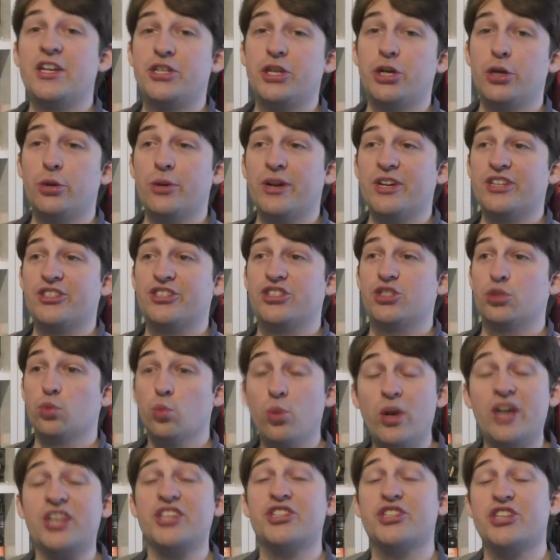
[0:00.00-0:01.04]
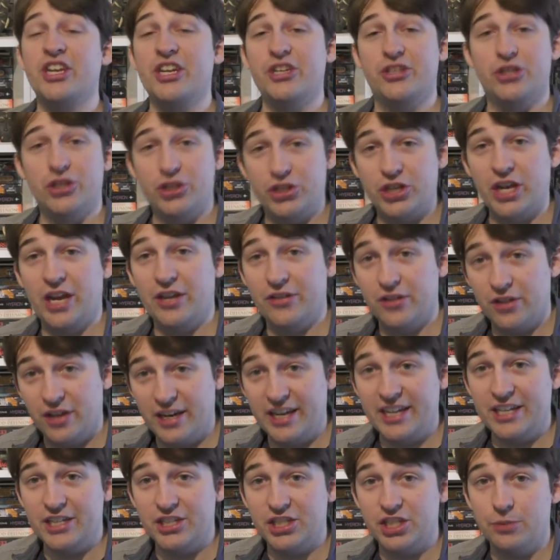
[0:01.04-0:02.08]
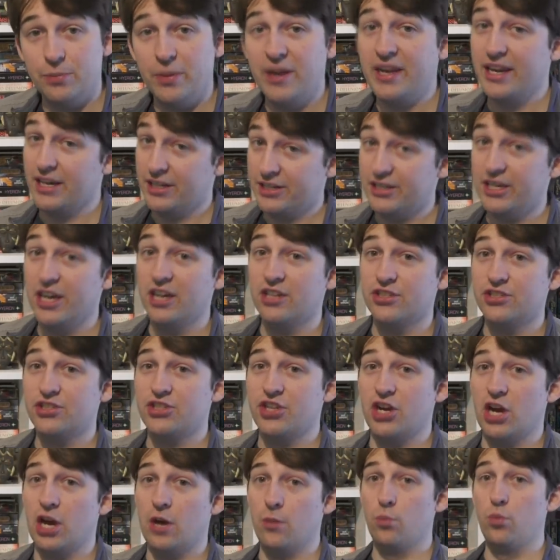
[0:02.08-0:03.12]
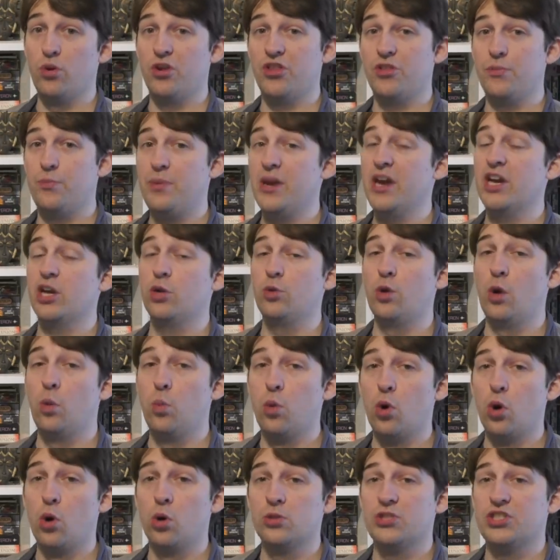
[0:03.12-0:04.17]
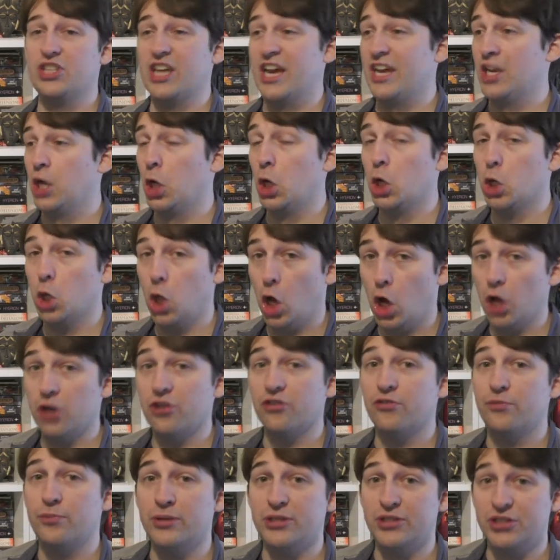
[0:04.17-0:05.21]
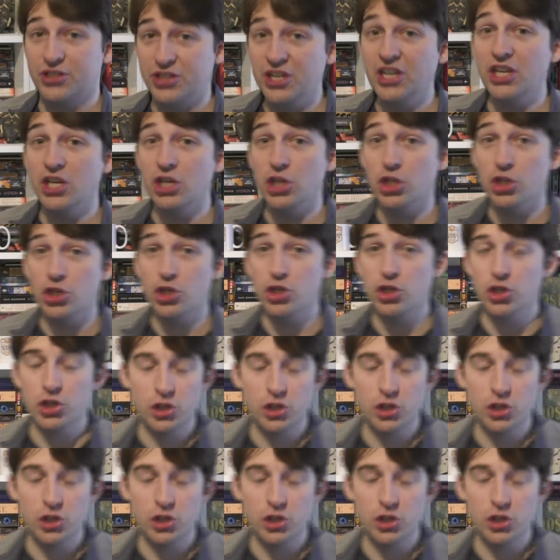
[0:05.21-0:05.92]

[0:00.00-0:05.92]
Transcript: do is risky to say the least, but it does come with big rewards and a lot of prestige.